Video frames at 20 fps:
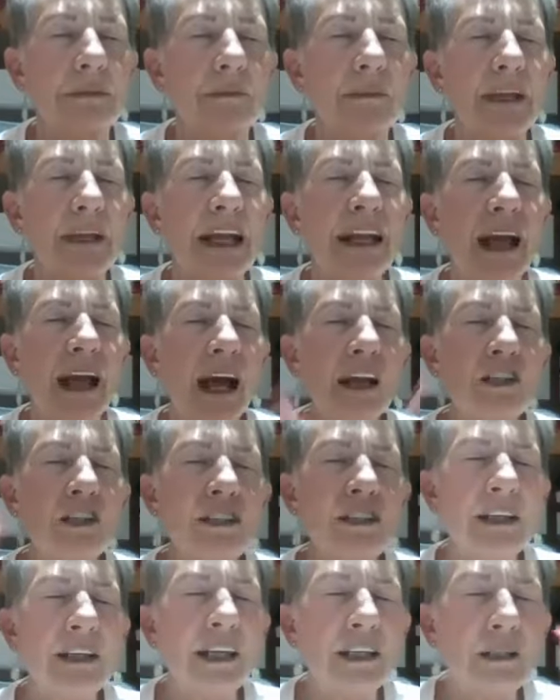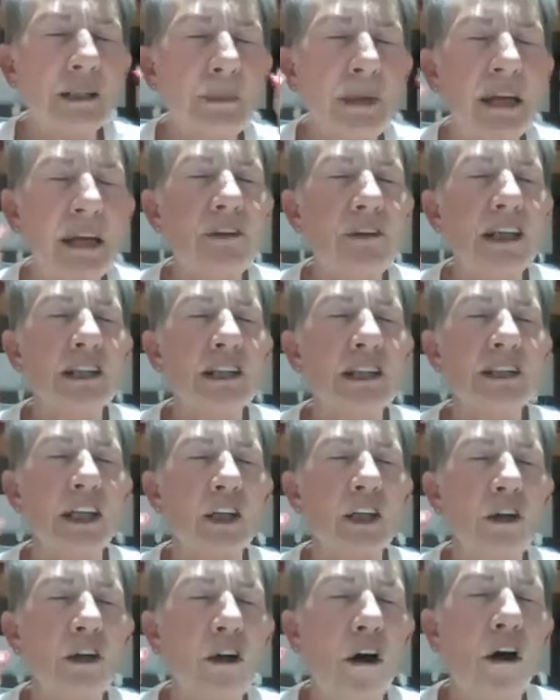And I just experienced
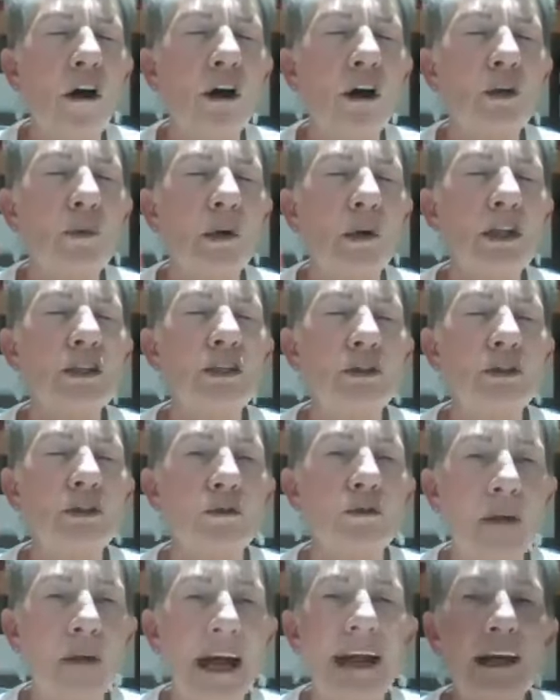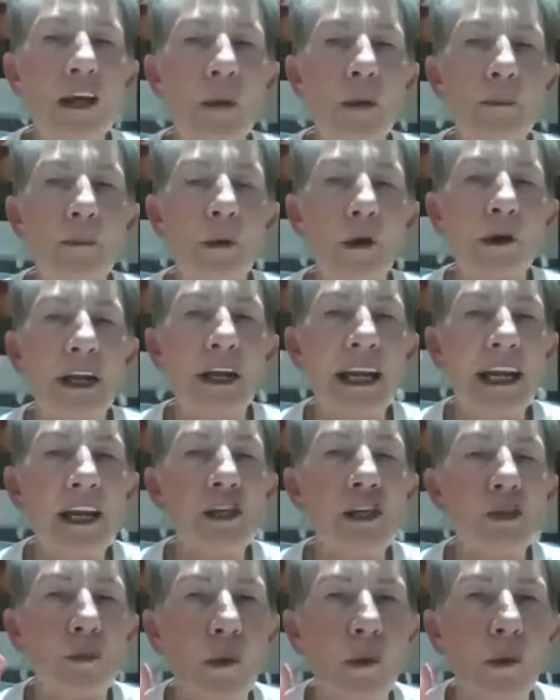that God wants to rain upon
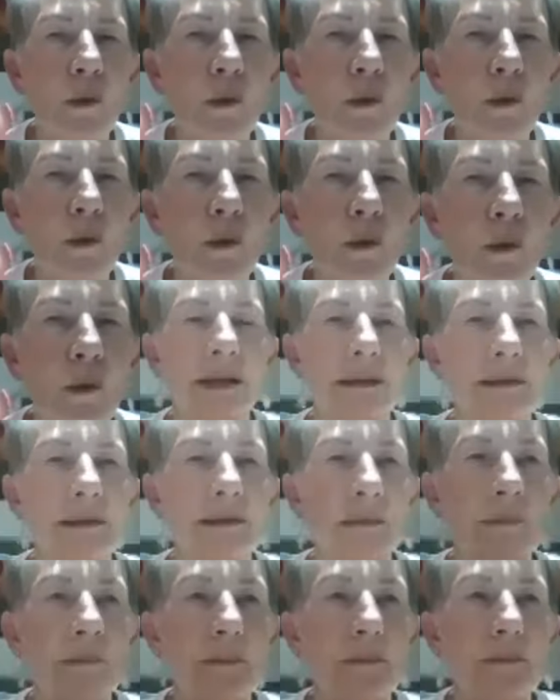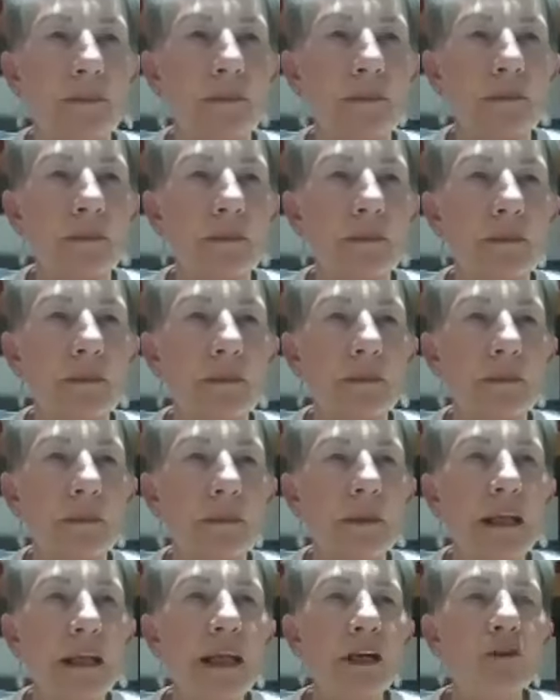each one tonight.
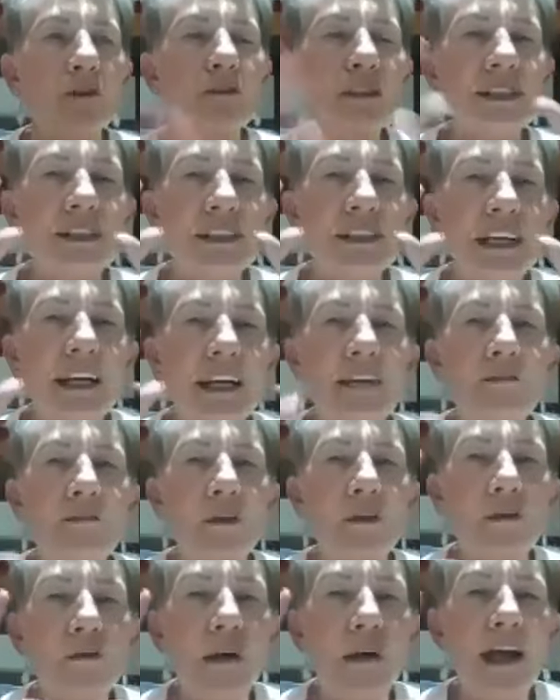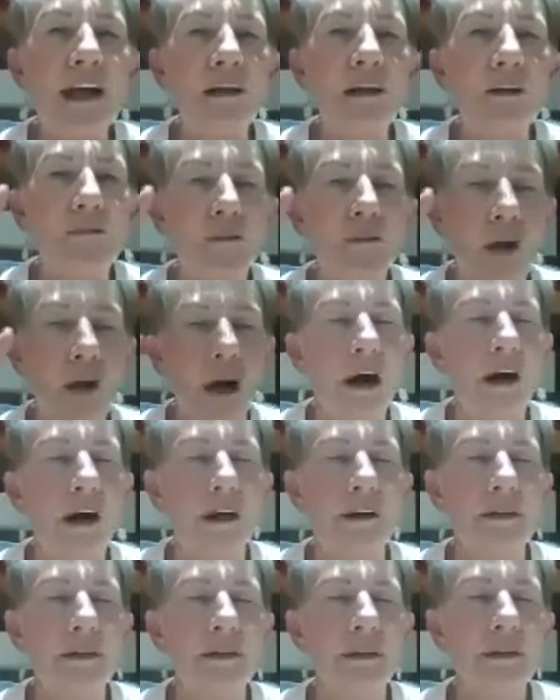Receive the rain of
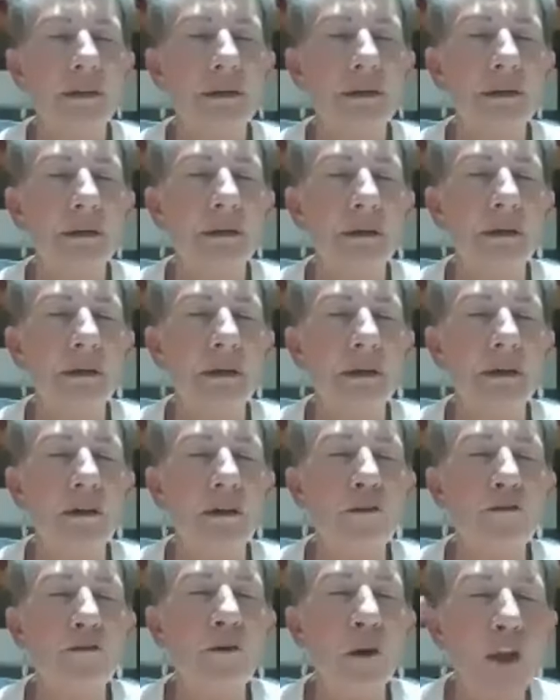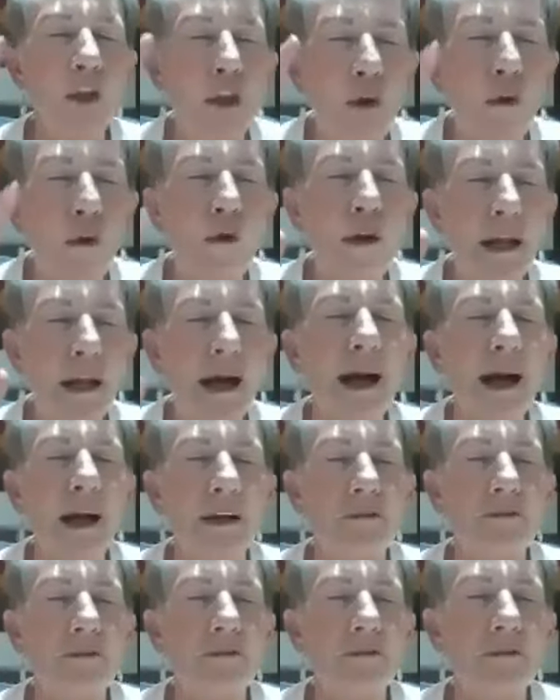God for your
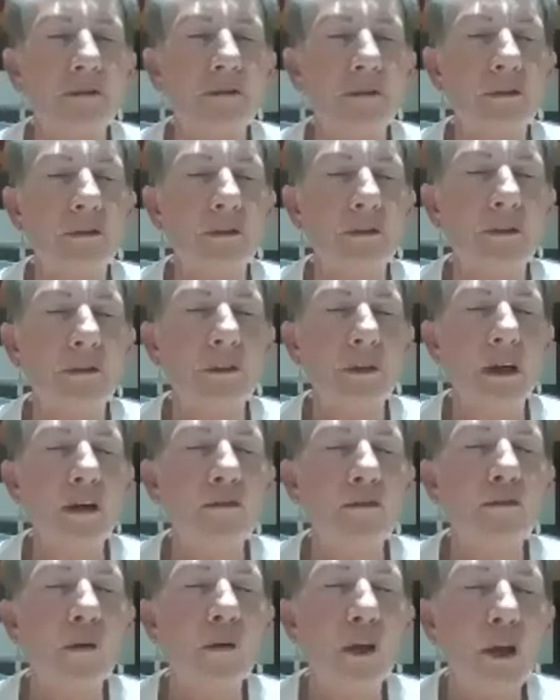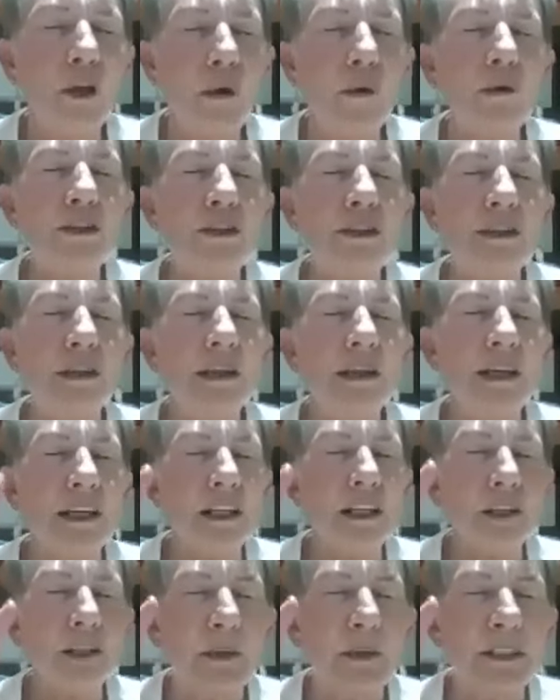life, for your
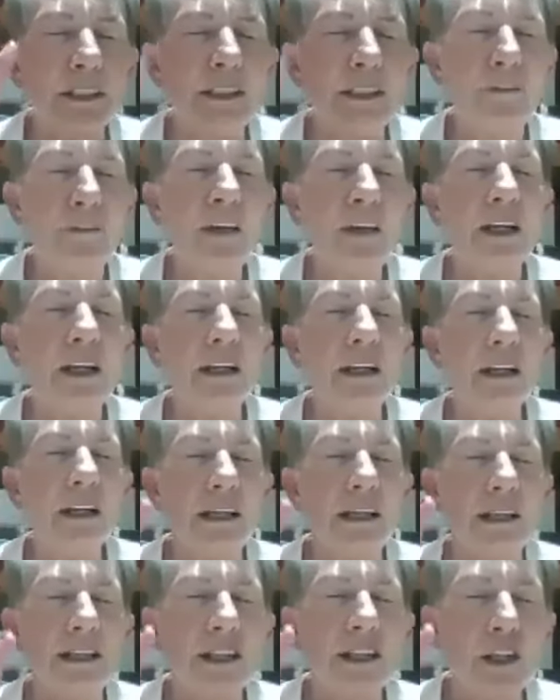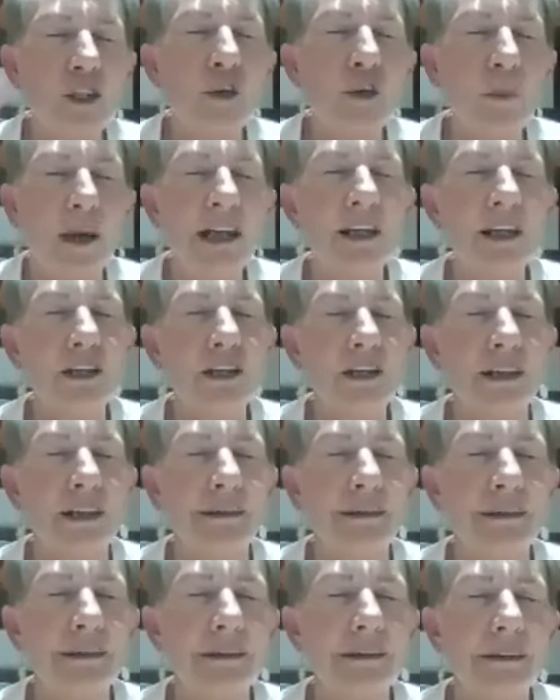specific
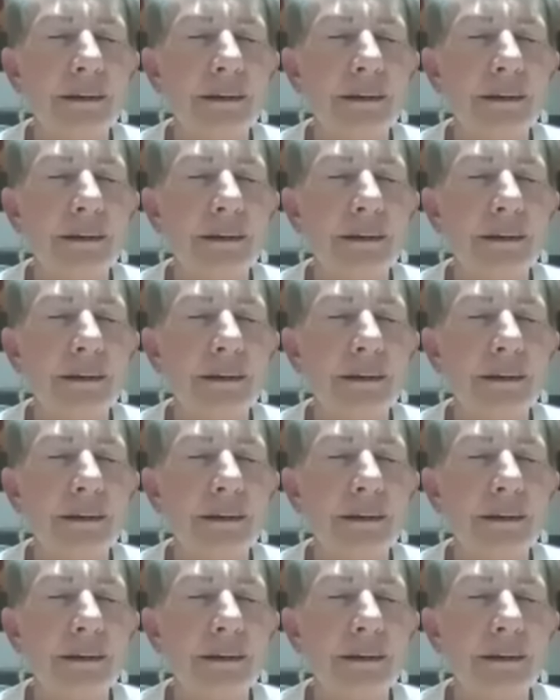situation.